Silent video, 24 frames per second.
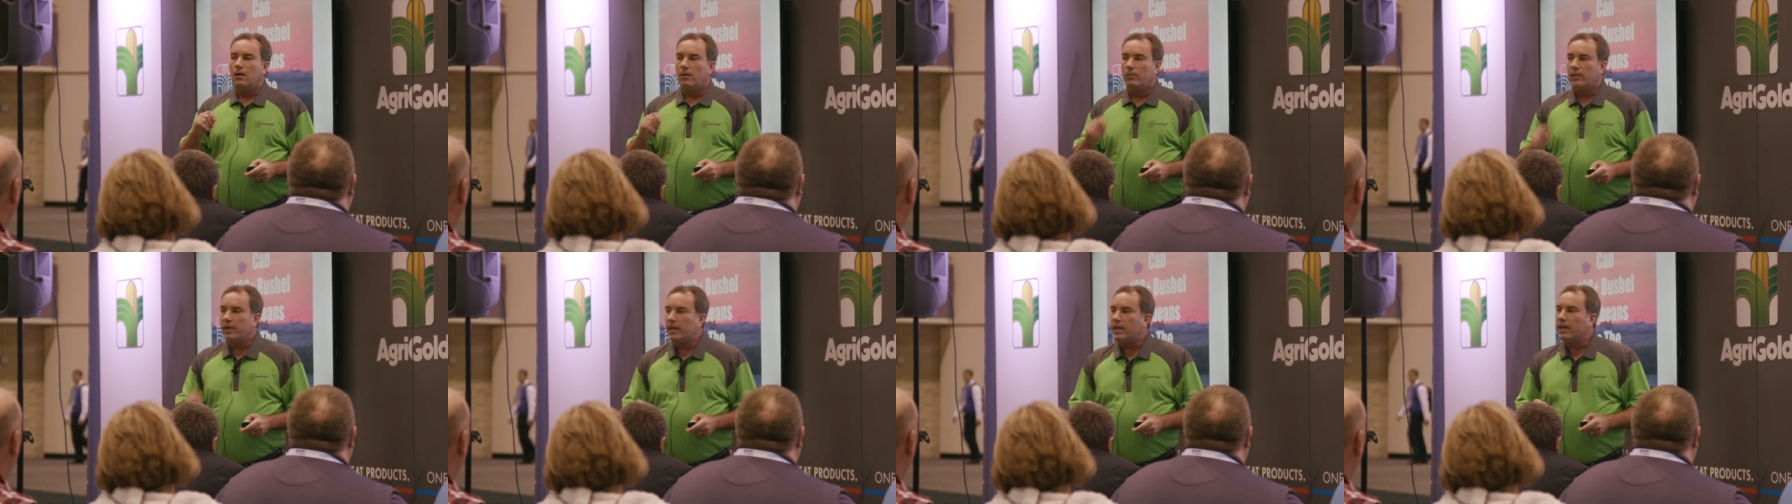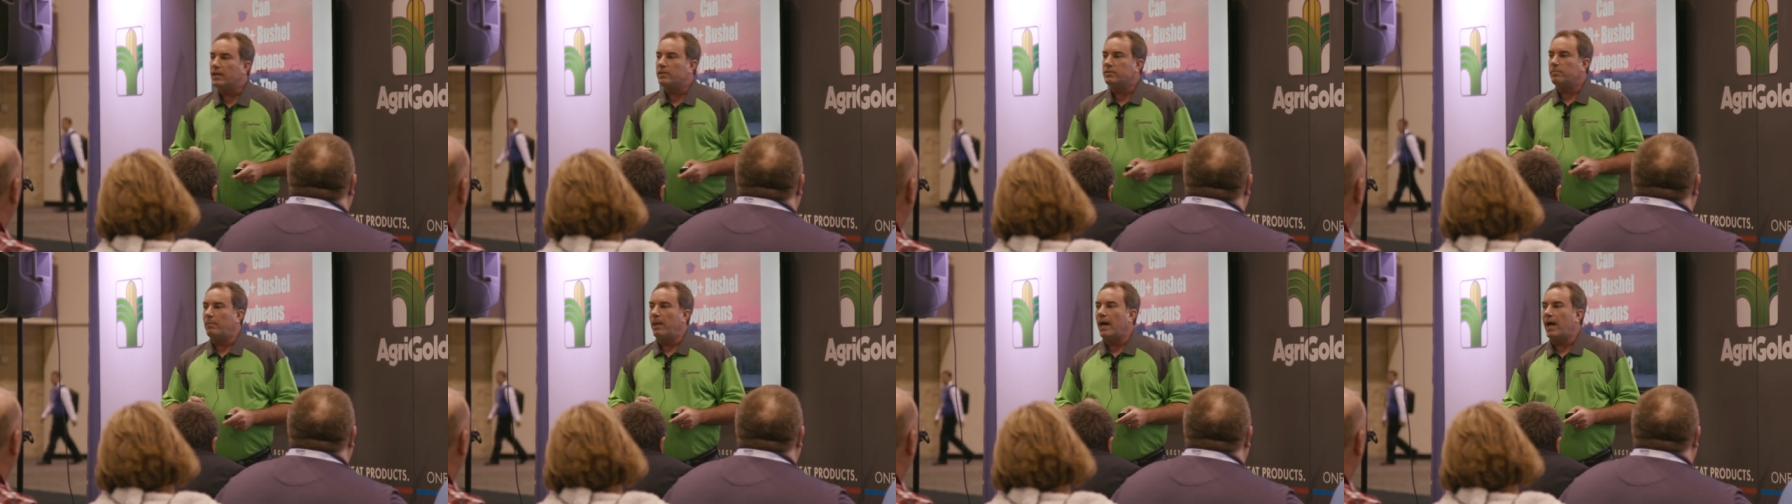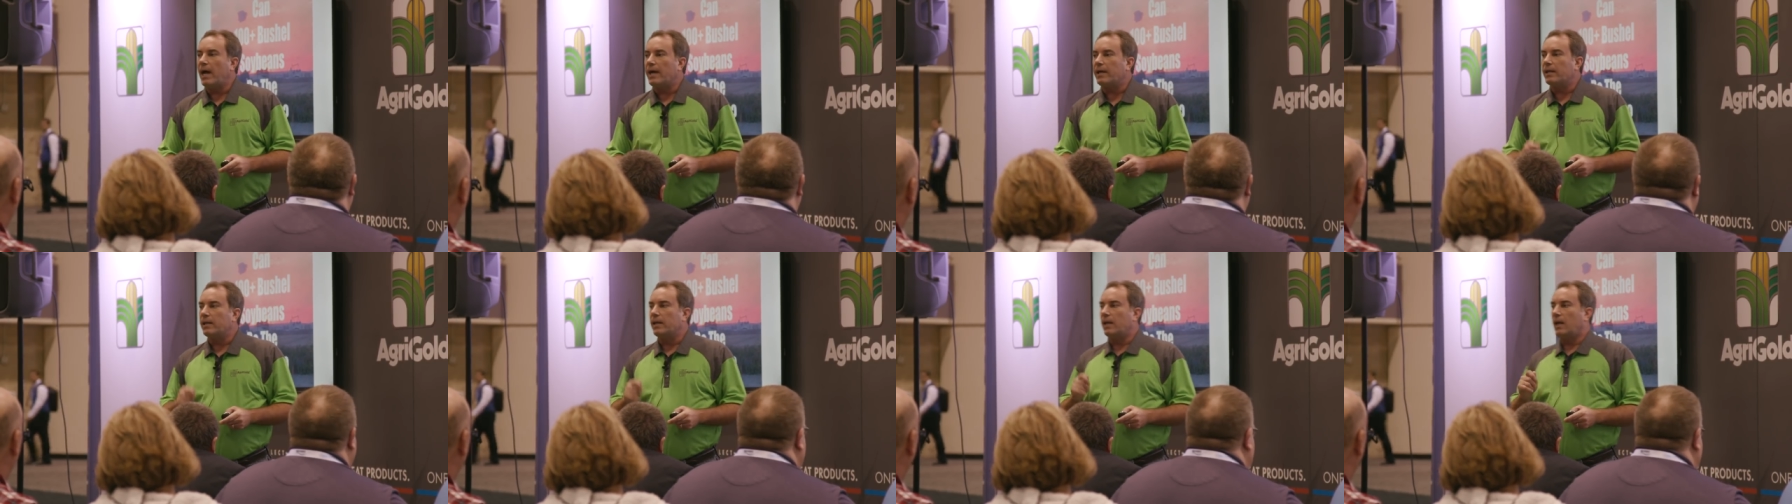When he gets
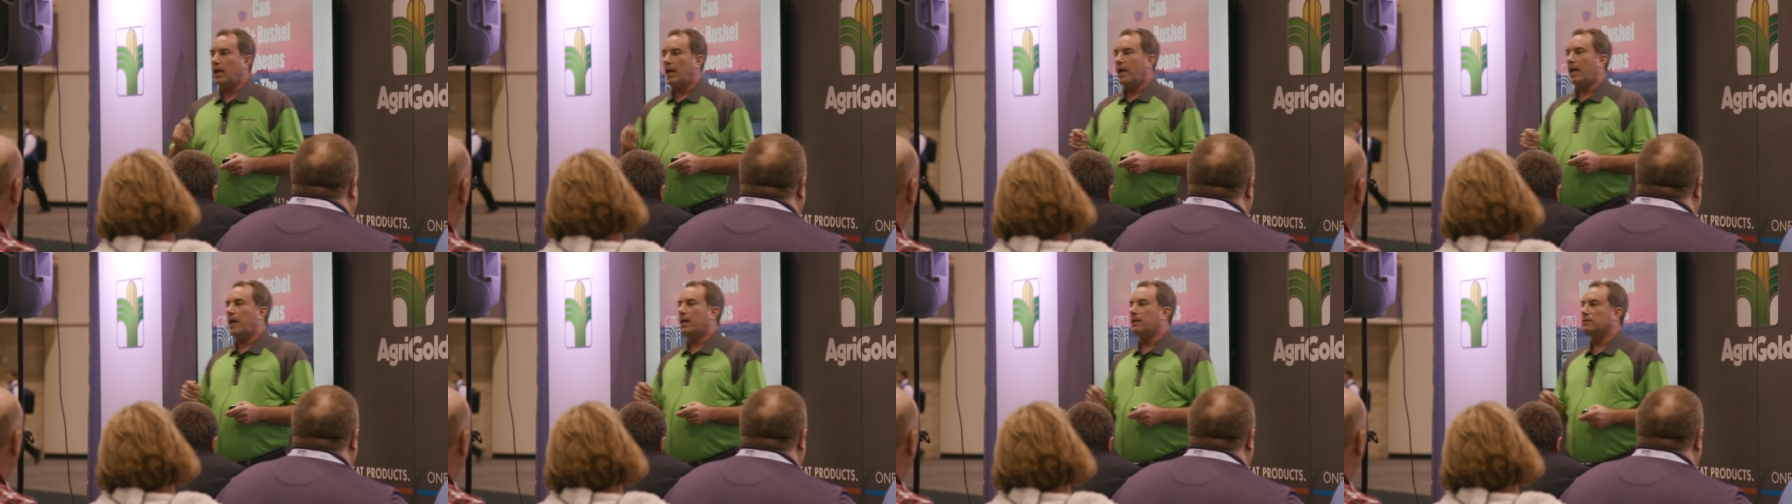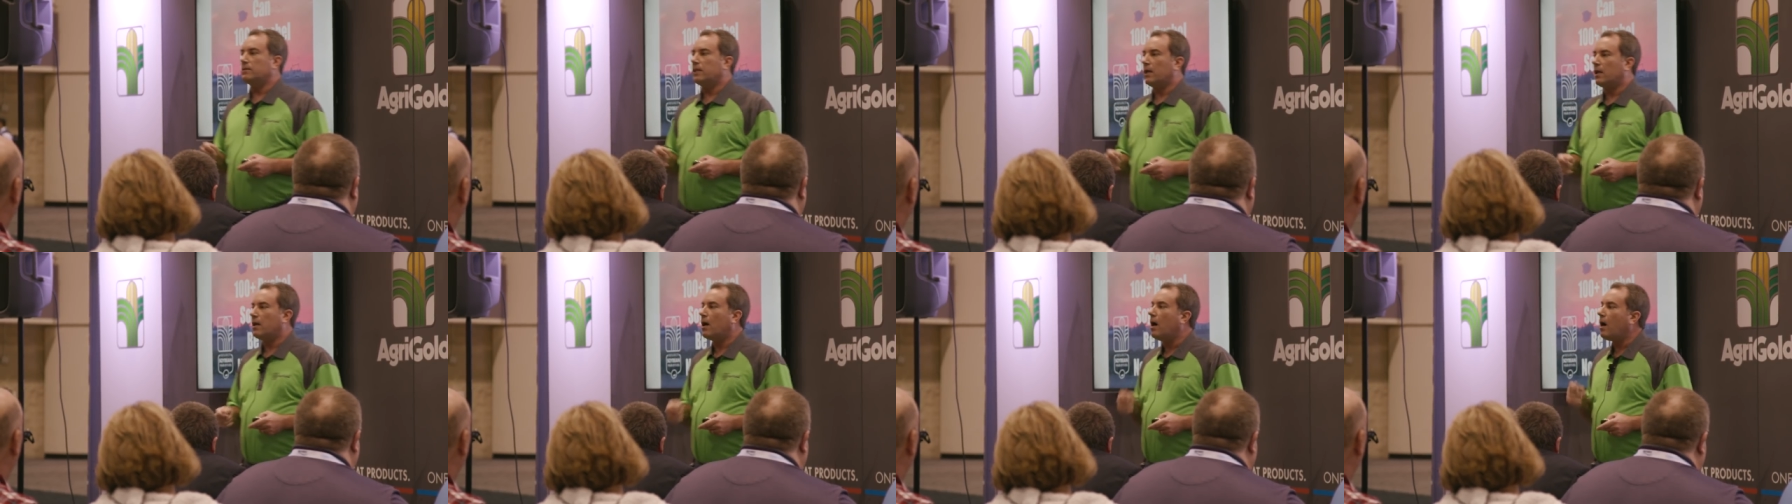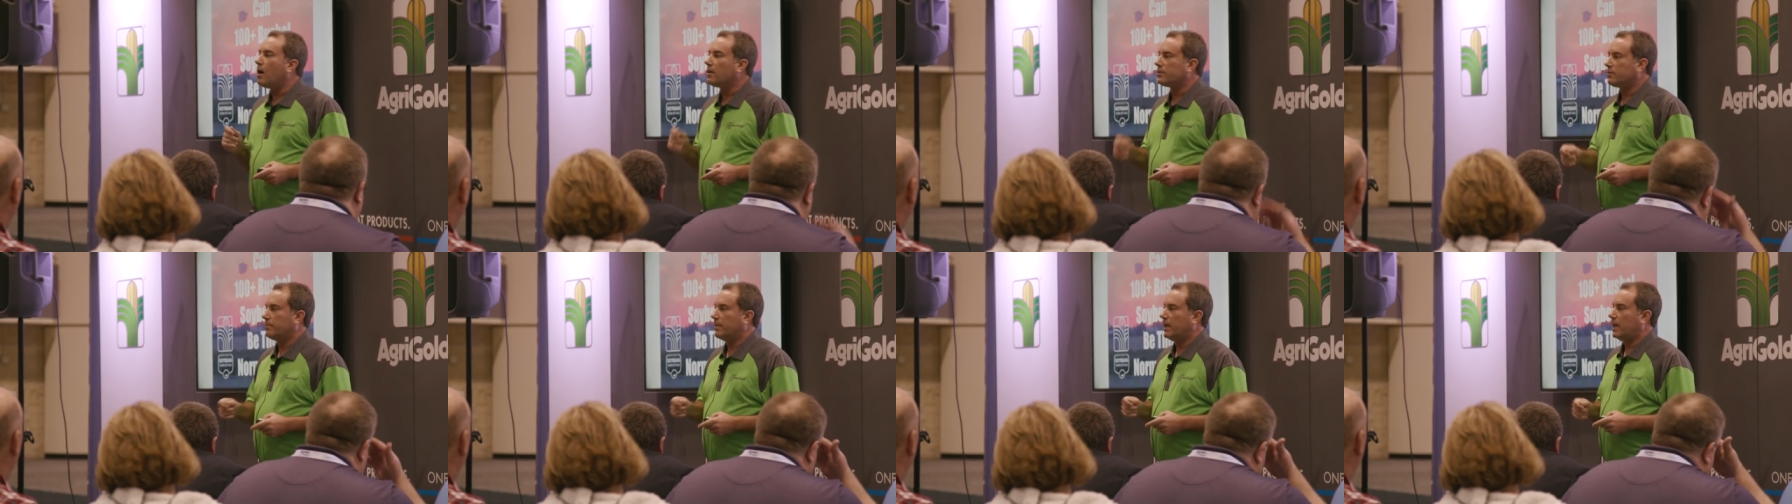back and he lands, he
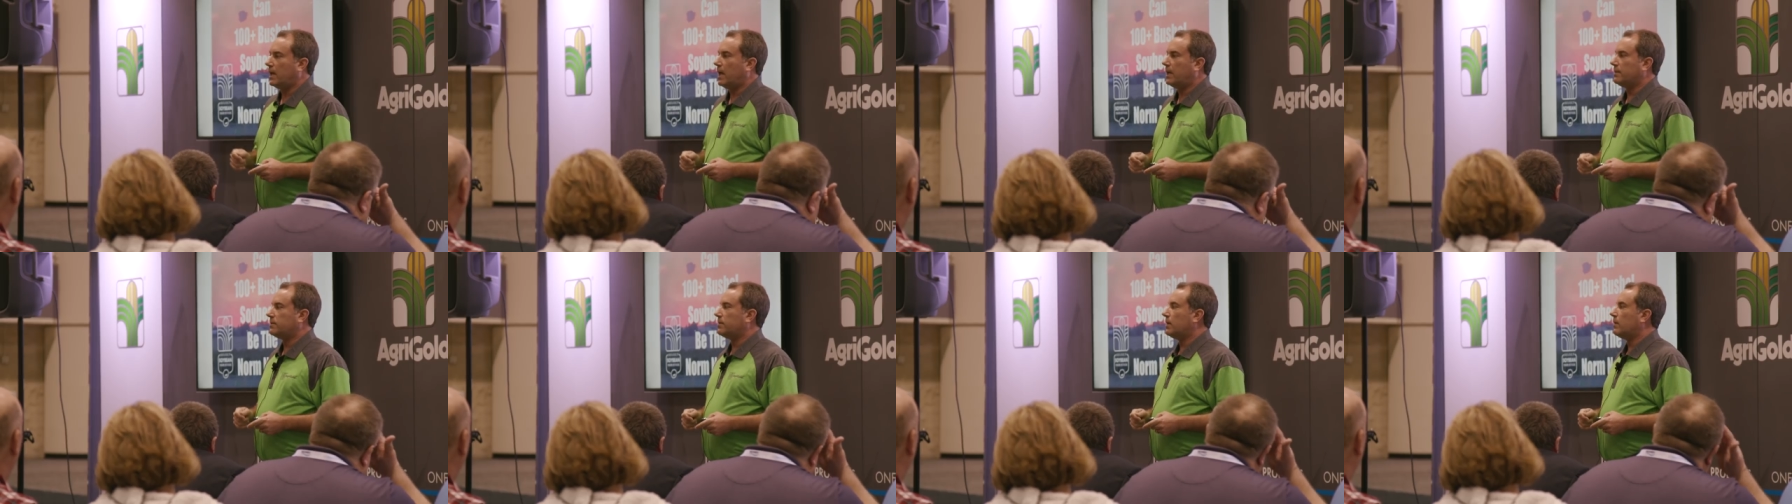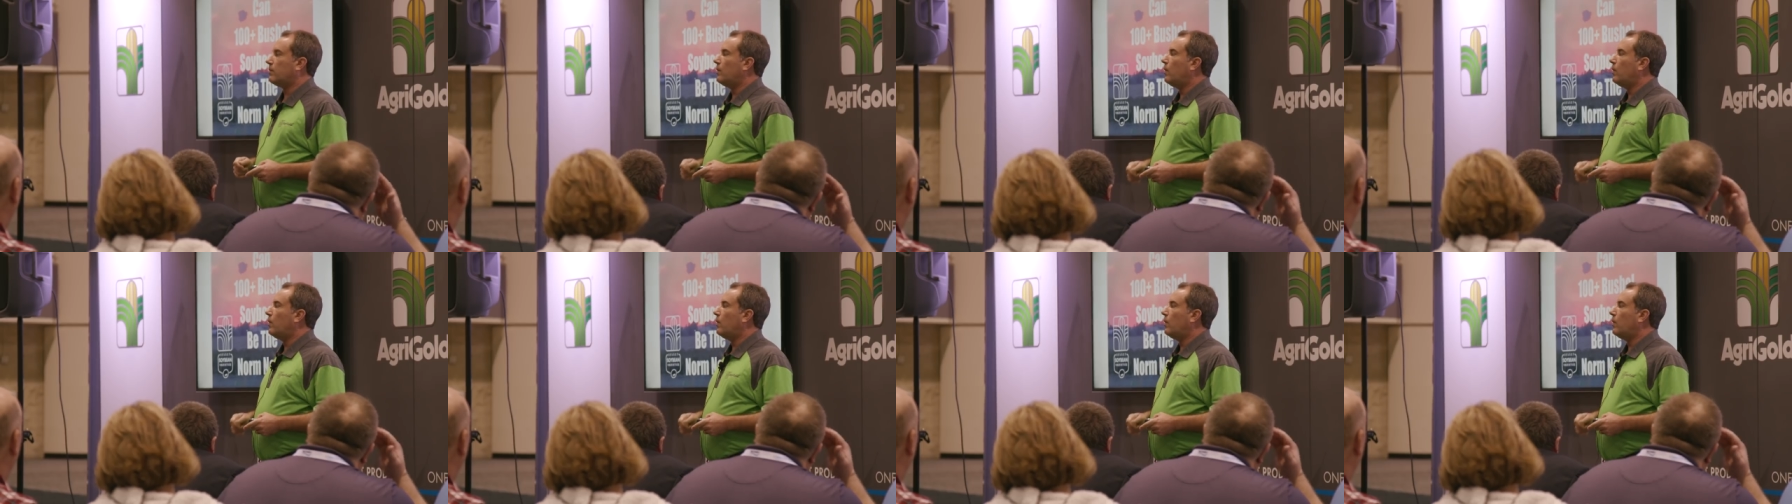calls me and I said,